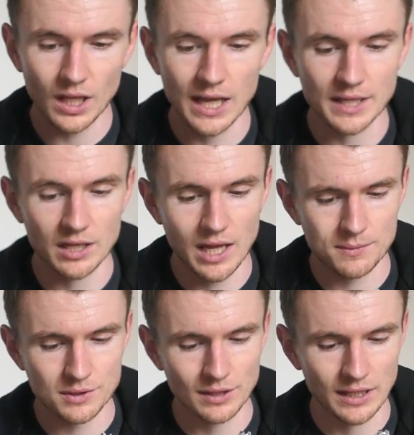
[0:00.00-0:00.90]
And I
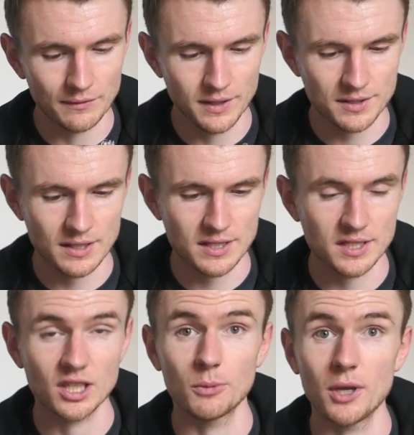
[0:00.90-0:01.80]
absolutely love it, so this is
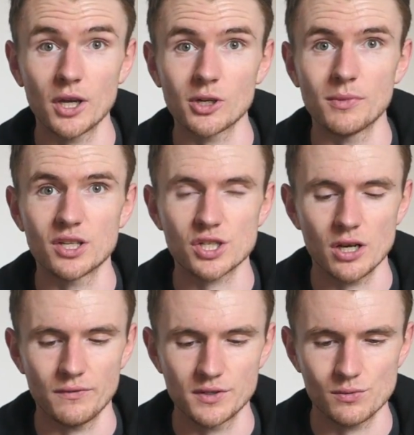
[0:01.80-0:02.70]
going to be going on my
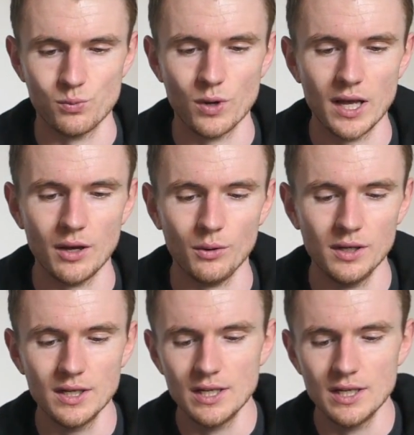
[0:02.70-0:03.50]
shelf as well.